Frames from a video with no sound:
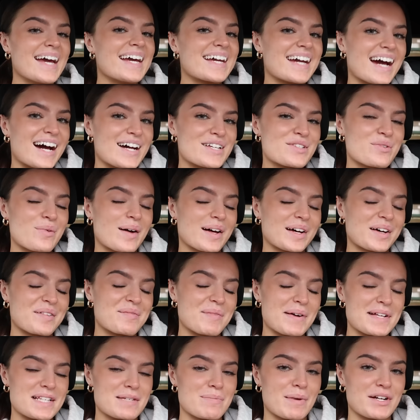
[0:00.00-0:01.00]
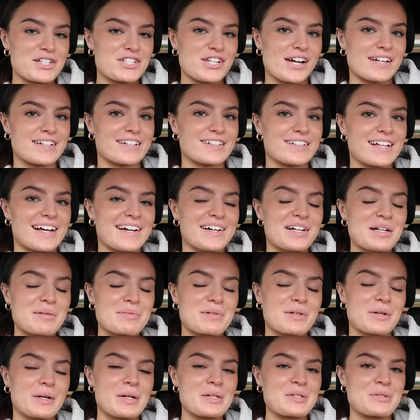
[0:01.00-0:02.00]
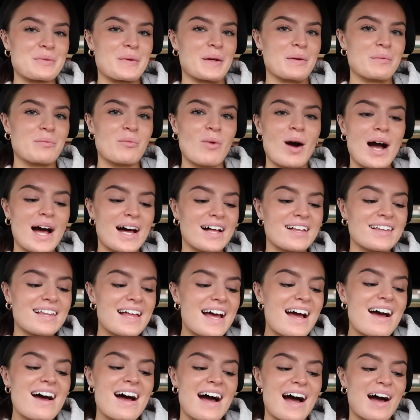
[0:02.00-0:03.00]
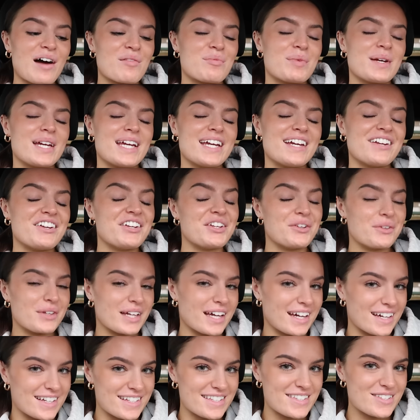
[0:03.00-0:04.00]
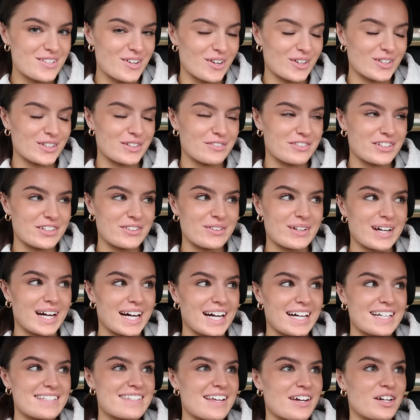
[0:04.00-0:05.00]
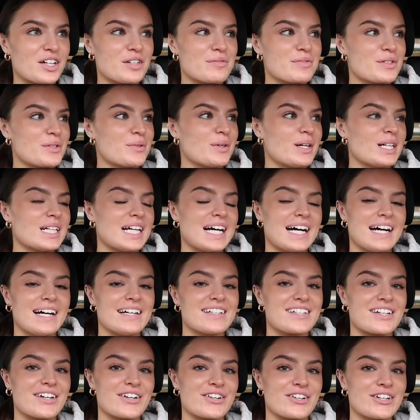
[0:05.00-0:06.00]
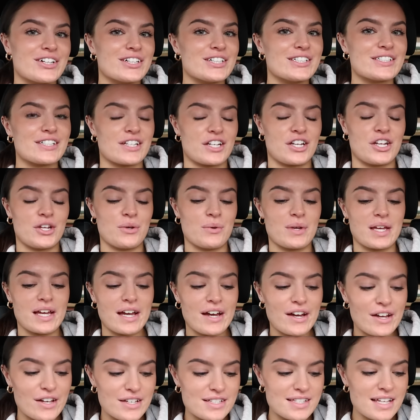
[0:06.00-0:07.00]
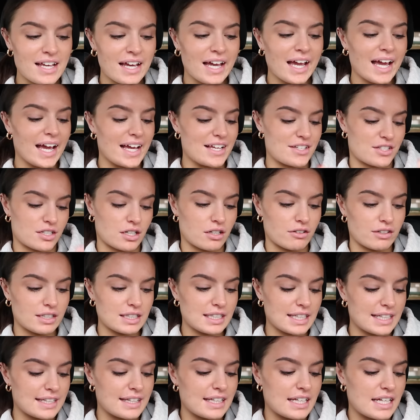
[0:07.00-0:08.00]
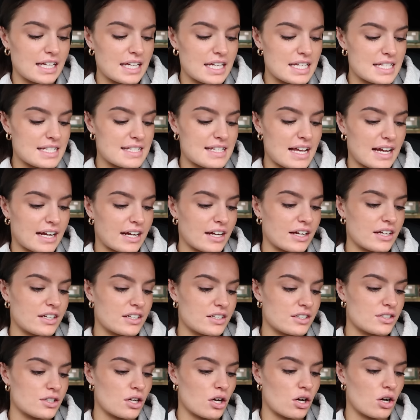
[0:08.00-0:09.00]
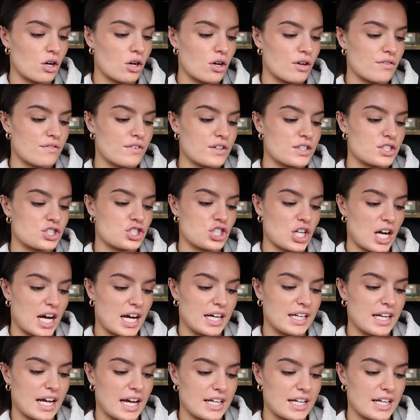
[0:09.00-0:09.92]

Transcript: Hey guys, welcome back to my channel. I hope you're all doing well. Happy New Year's to all of you guys. I hope you all had a good New Year's. It's currently the 2nd of Jan.